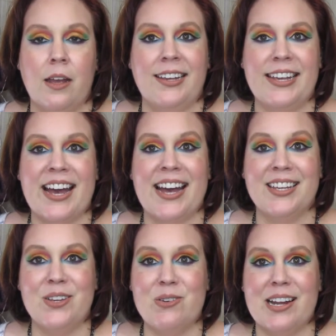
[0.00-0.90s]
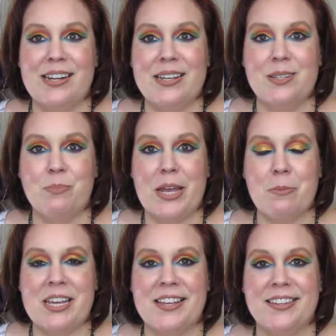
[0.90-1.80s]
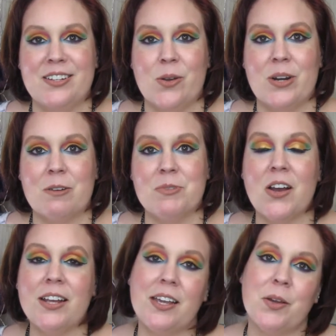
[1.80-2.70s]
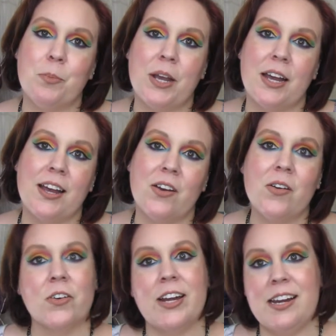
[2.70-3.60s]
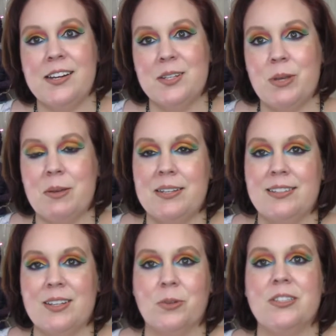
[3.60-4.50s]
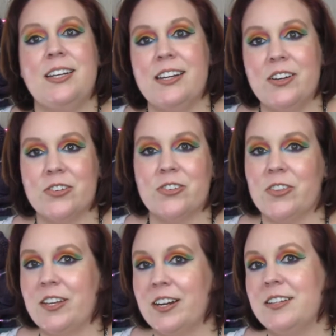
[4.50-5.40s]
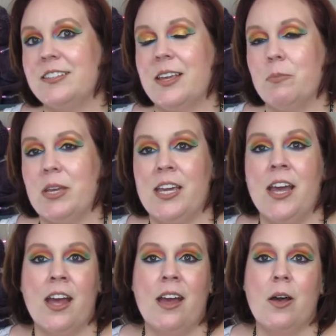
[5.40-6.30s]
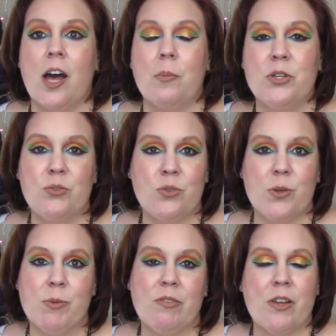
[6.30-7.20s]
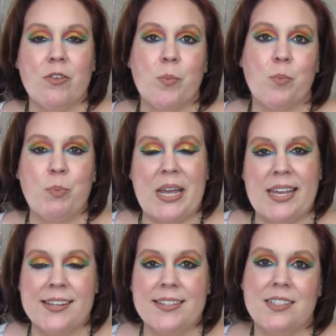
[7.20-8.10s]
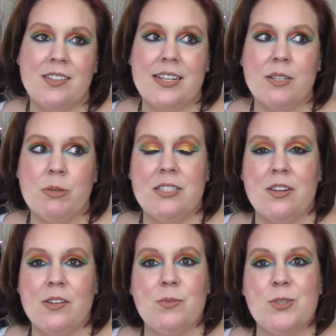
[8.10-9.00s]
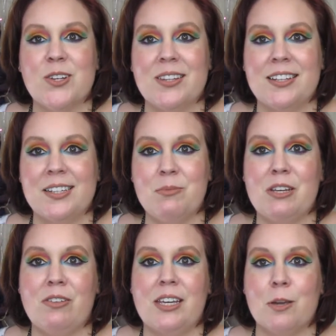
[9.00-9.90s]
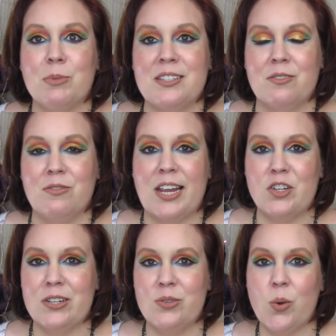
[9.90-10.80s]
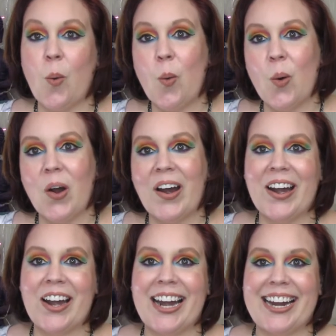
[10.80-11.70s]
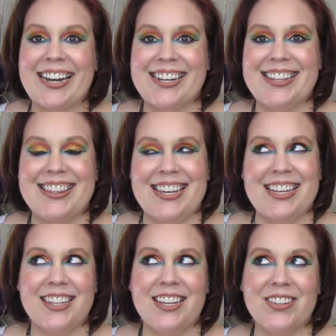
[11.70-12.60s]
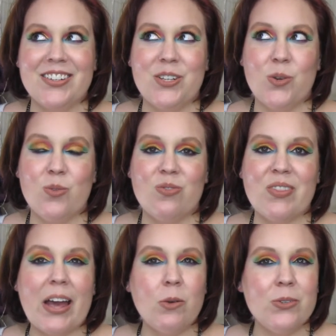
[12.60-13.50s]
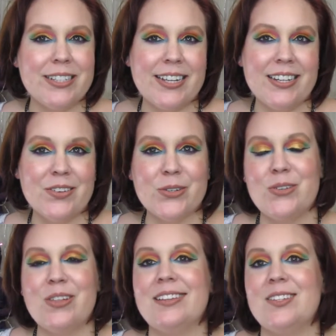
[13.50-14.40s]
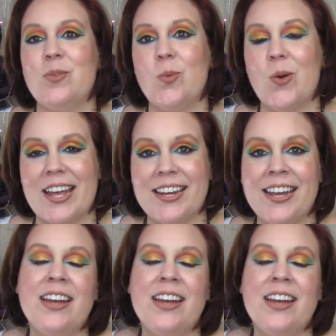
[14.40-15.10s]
Yeah, you 90s babies know what I'm talking about, or 80s babies that were teenagers during the 90s like me. Bush is one of my favorite bands. The last time I saw them was on the MTV Campus Invasion tour, and I think the year 2000 or 2001.